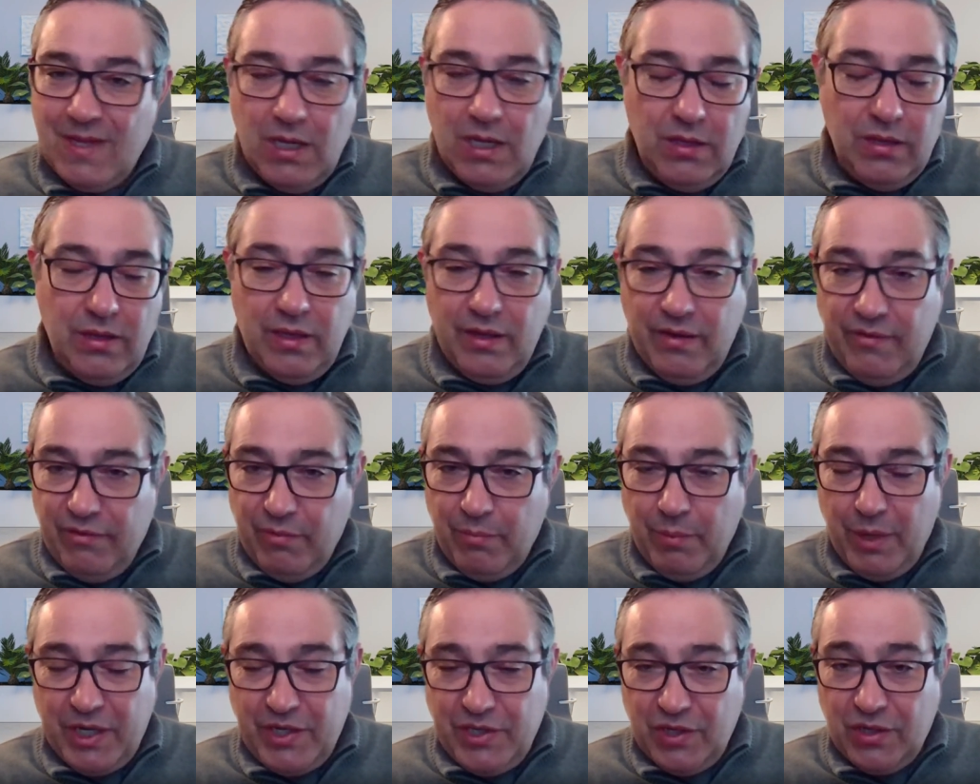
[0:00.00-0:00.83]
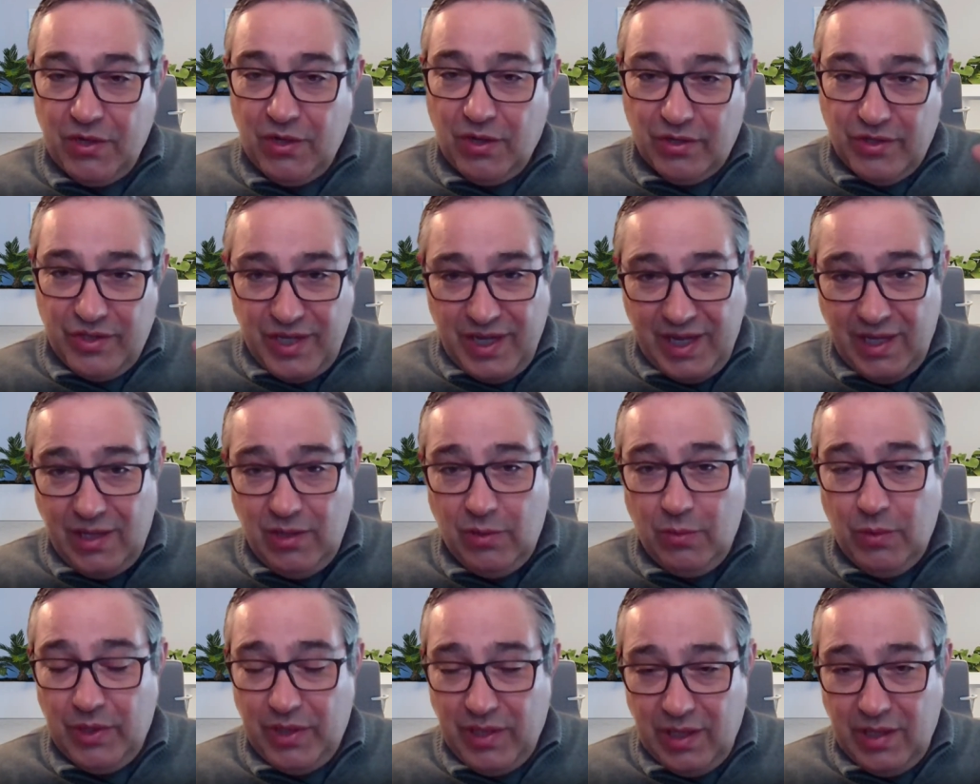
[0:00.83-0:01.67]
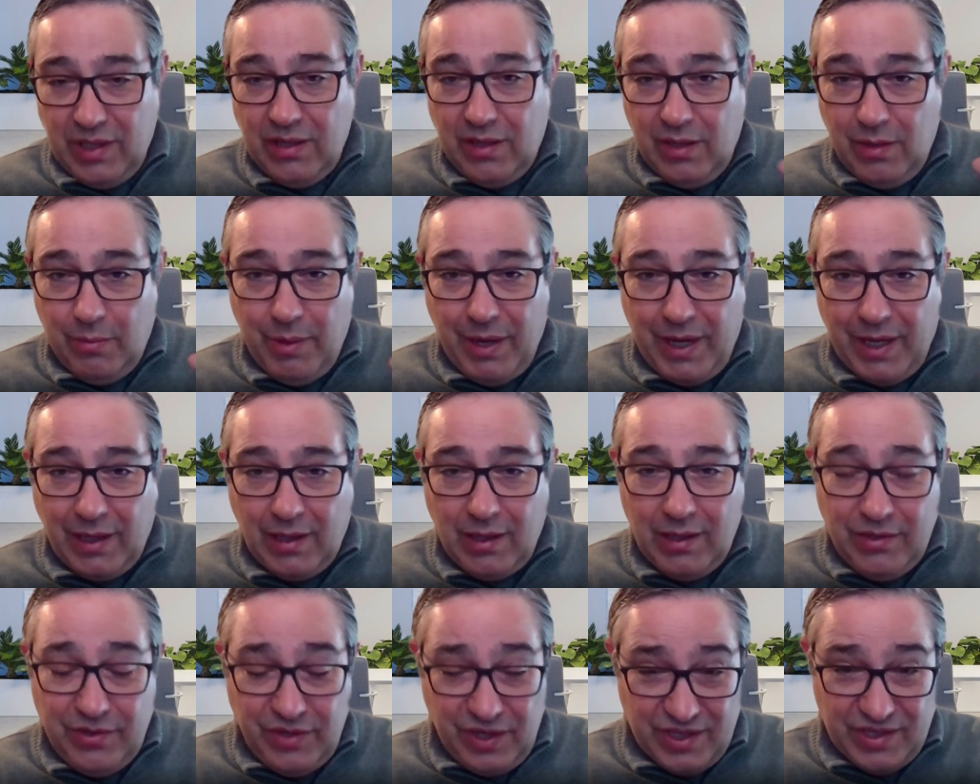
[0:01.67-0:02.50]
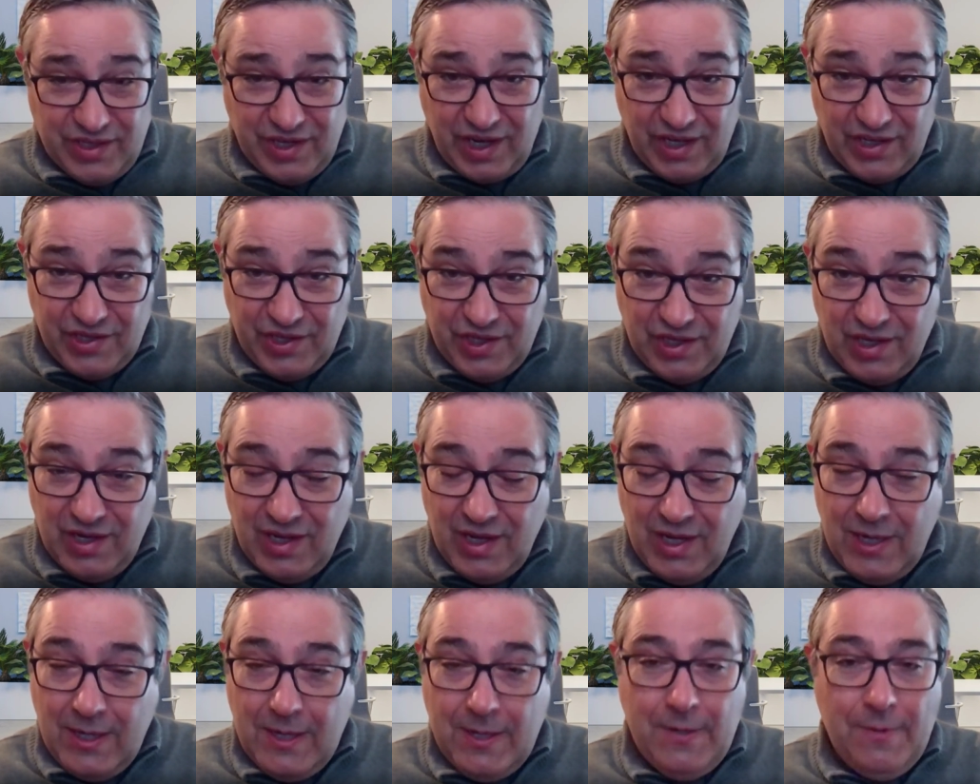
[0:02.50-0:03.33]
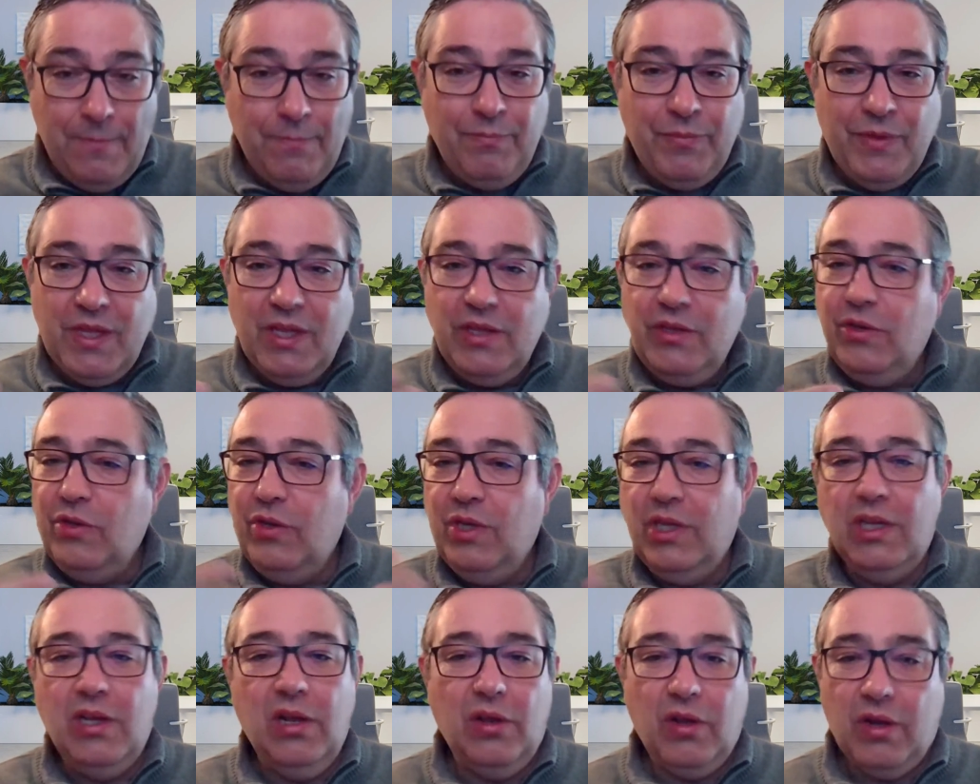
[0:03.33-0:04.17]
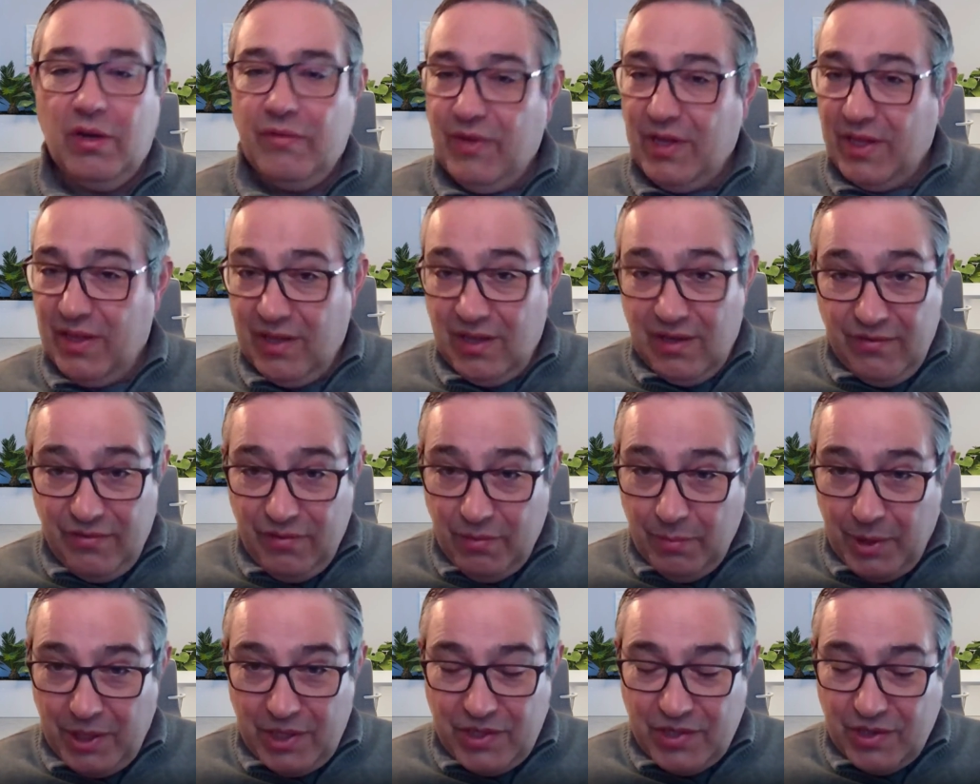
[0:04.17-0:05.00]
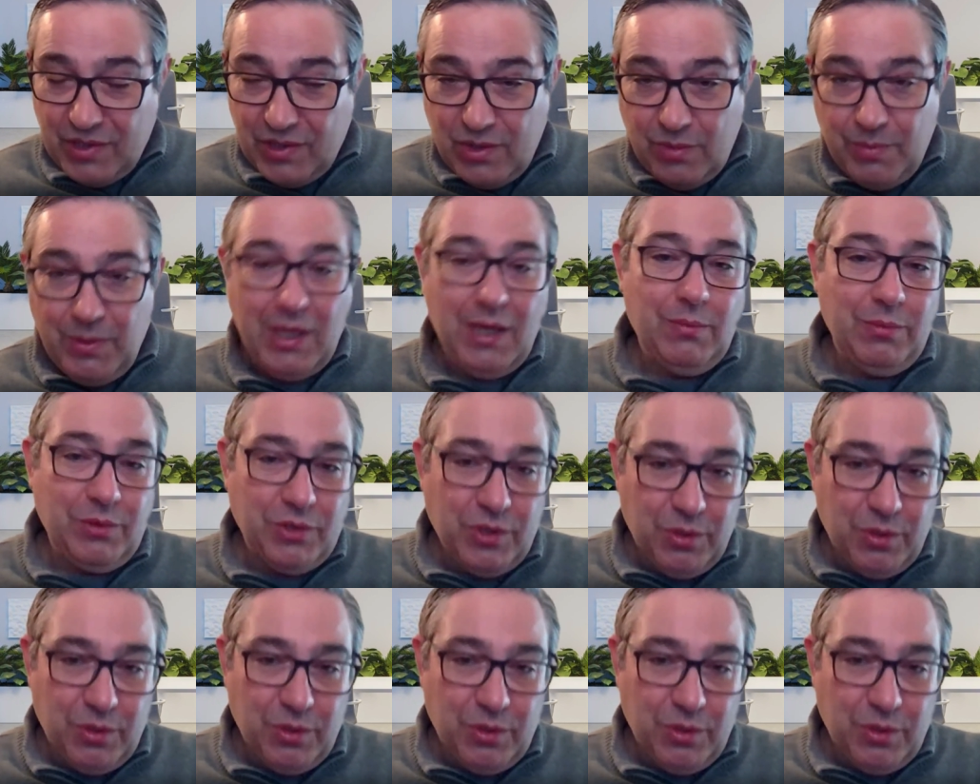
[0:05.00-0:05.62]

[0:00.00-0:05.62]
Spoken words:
the information contained within the bank transaction, you need a lot of other information to be able to